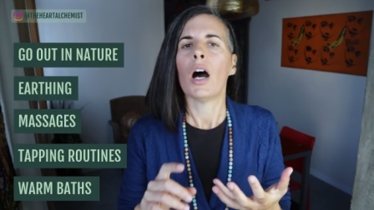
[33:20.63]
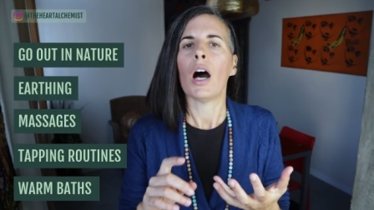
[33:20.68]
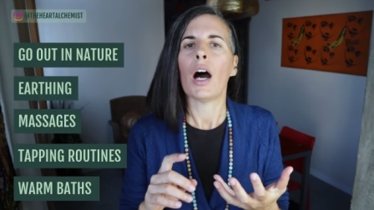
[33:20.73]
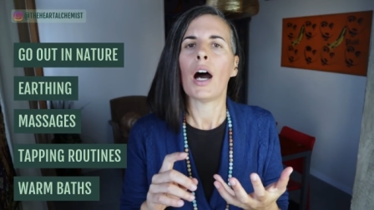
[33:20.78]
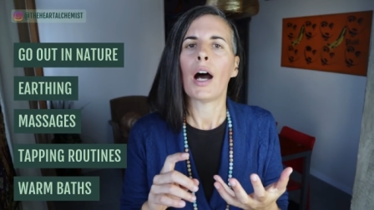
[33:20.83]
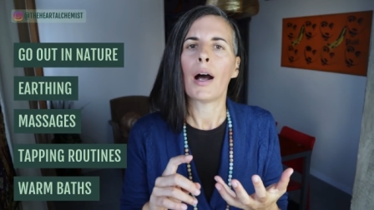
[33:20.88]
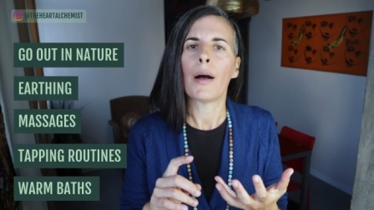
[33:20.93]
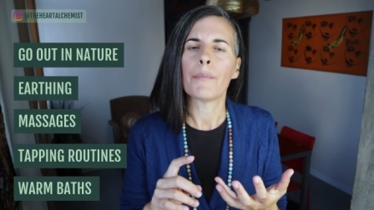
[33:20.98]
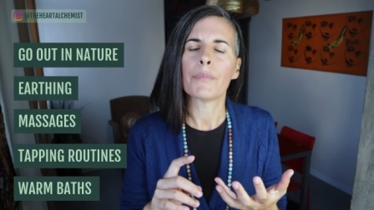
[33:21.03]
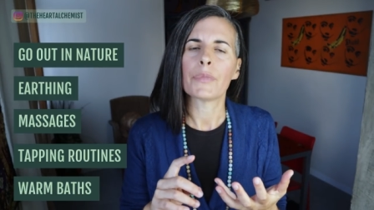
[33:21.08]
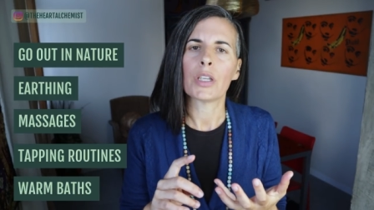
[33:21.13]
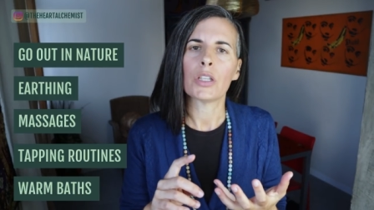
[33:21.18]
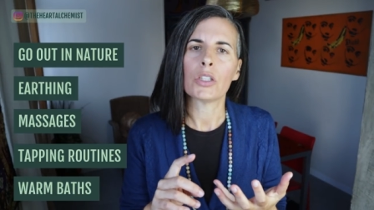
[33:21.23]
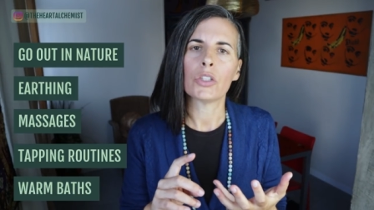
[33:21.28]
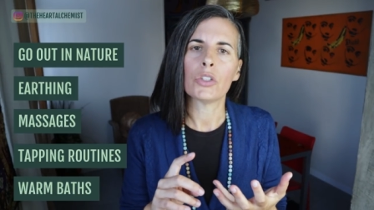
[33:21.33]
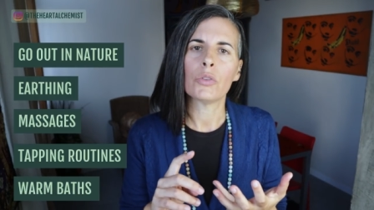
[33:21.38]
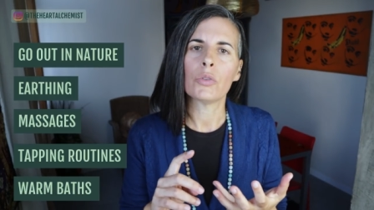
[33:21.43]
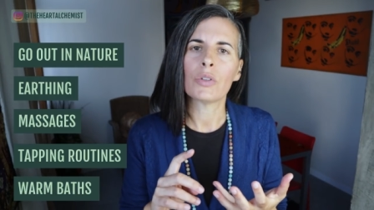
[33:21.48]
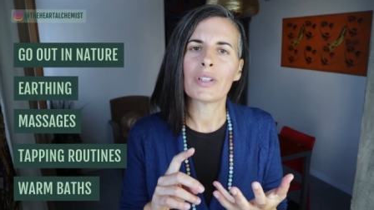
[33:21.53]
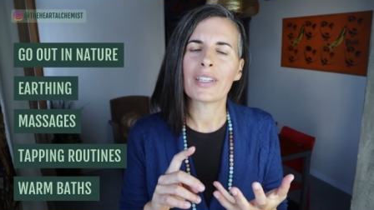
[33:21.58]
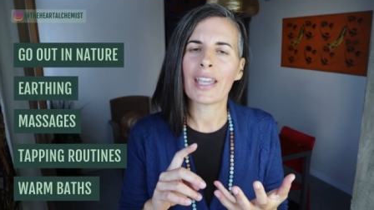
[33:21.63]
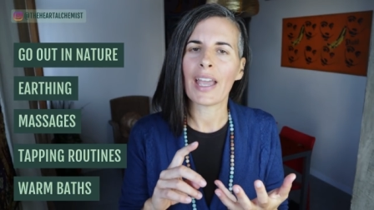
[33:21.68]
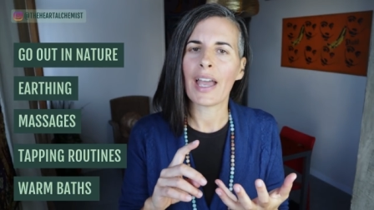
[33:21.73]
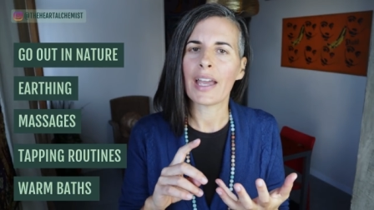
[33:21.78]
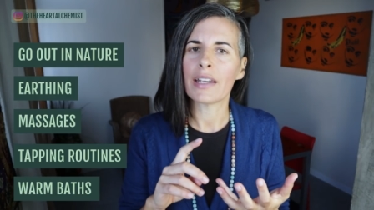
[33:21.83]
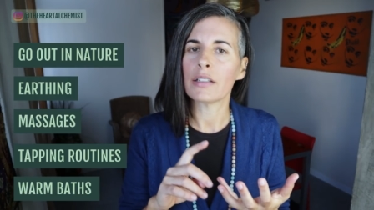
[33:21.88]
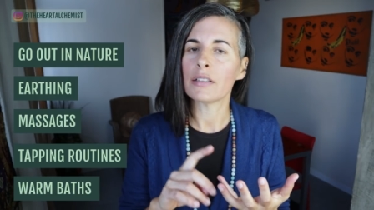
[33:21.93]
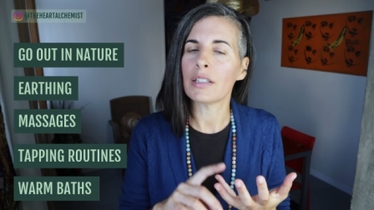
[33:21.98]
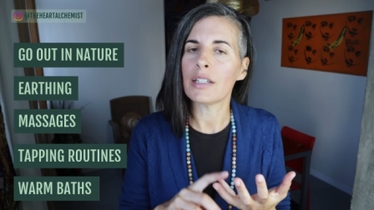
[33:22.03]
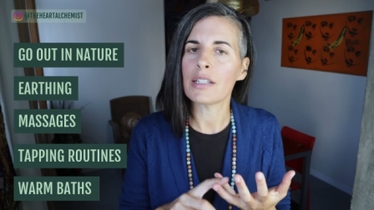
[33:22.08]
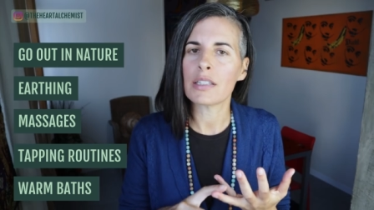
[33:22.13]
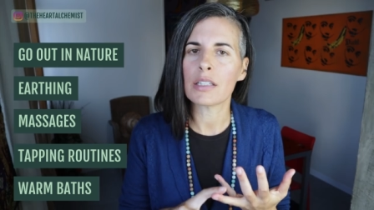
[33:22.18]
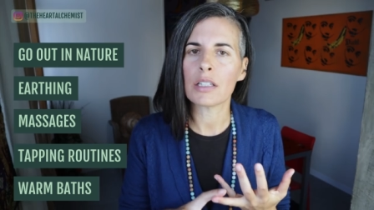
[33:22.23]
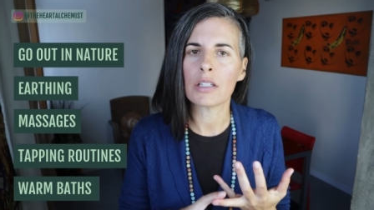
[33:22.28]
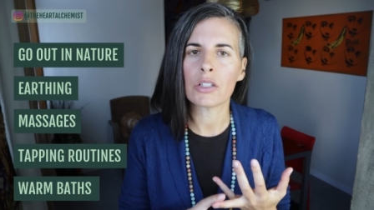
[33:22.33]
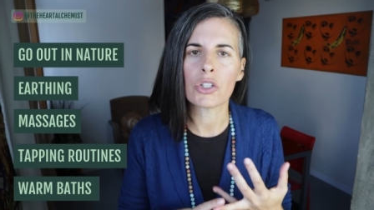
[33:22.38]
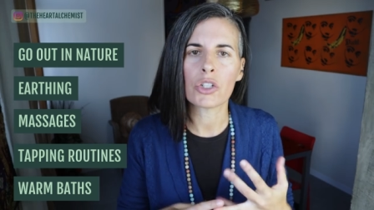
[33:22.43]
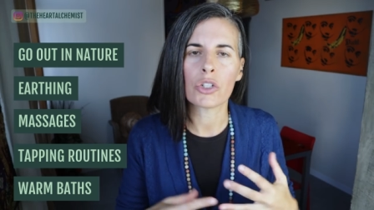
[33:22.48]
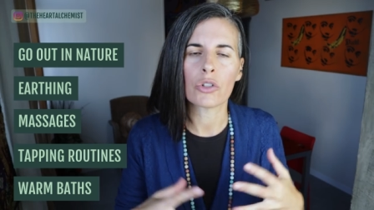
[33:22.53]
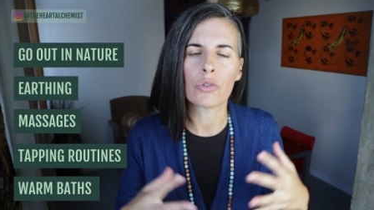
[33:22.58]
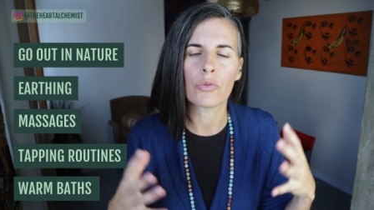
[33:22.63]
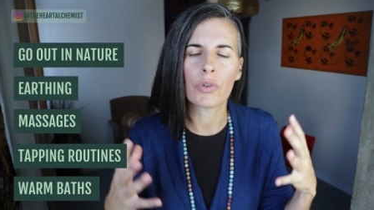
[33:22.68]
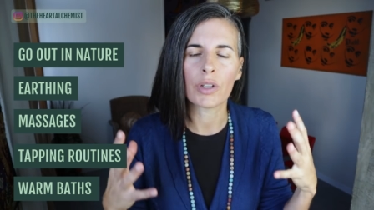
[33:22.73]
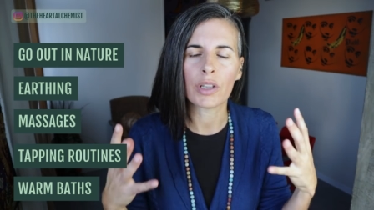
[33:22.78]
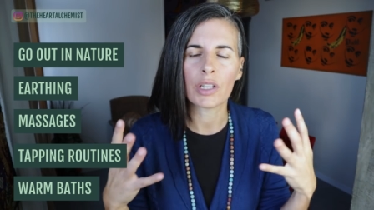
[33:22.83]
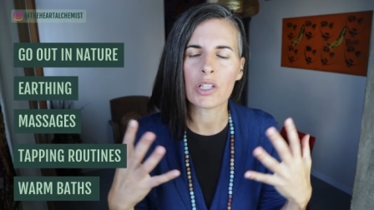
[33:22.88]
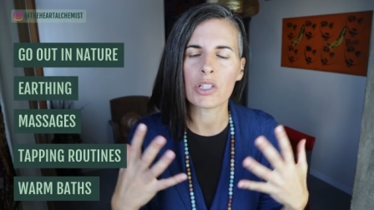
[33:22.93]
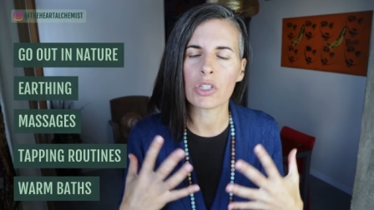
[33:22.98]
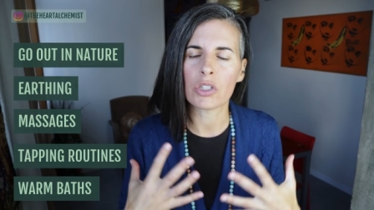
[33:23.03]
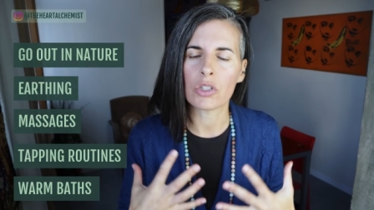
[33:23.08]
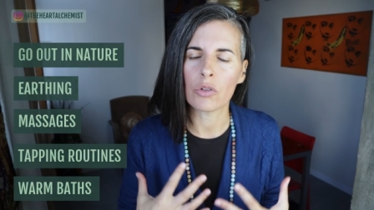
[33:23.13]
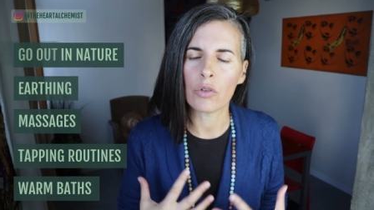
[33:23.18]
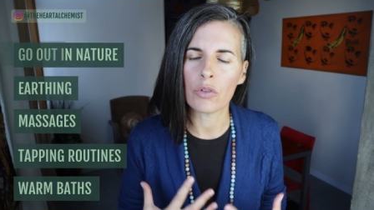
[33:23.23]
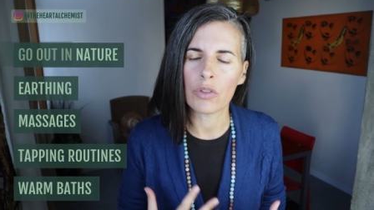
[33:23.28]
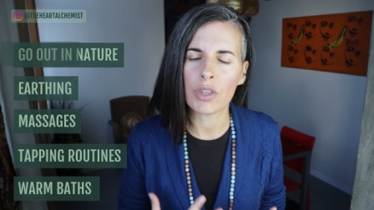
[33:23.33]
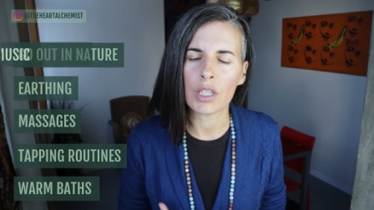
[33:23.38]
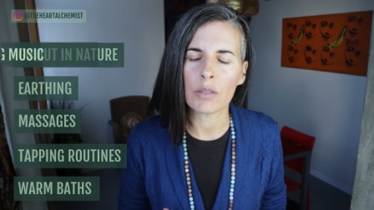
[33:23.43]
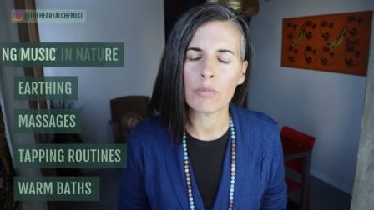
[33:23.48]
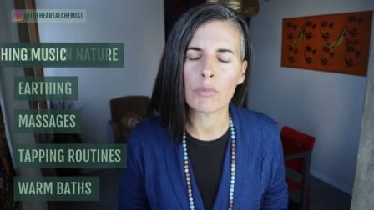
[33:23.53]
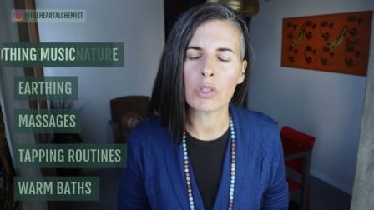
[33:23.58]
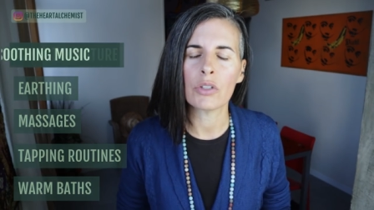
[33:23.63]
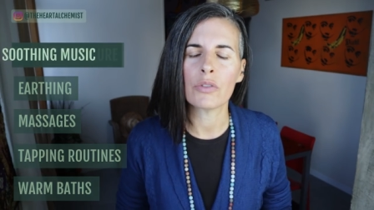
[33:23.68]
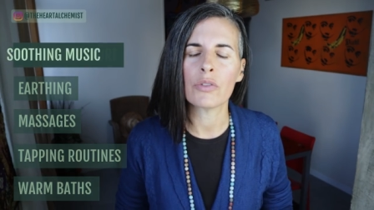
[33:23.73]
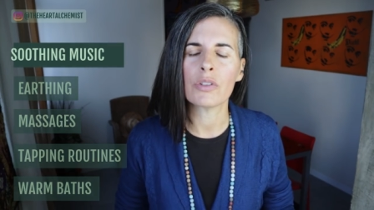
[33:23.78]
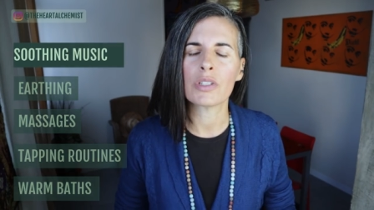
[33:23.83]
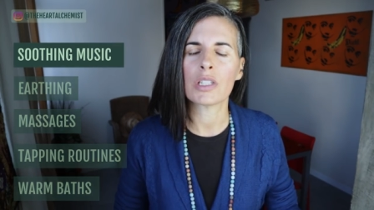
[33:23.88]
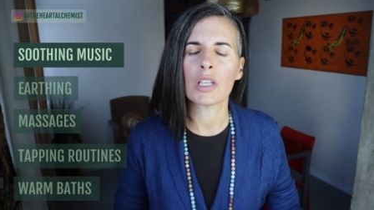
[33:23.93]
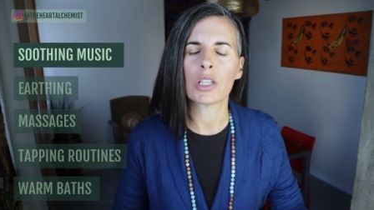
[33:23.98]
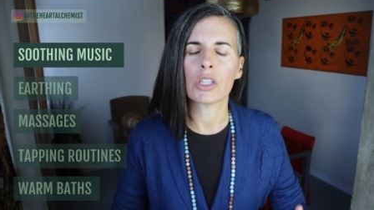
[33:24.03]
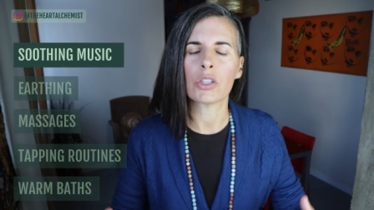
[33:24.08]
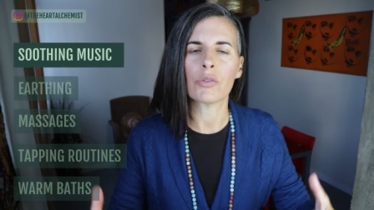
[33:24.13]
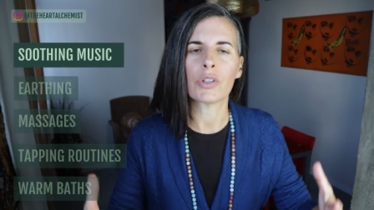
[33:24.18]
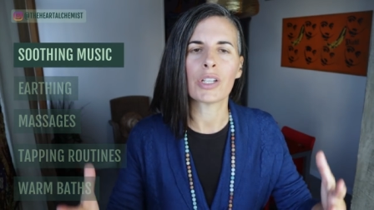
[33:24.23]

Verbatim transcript: Um, you can listen to really soothing music.